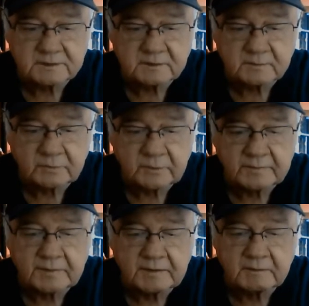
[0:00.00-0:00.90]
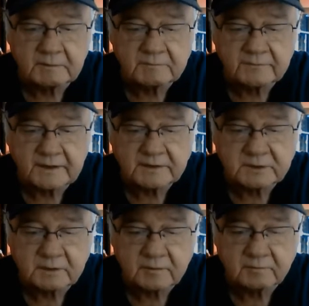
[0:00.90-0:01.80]
hit the board in power run
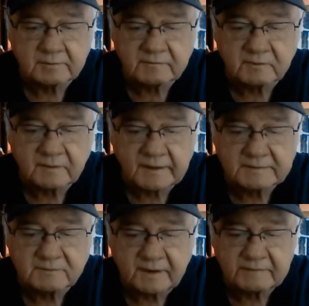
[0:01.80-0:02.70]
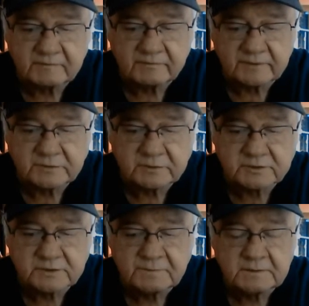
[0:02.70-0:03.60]
fashion in 3 of her last 5 adventures,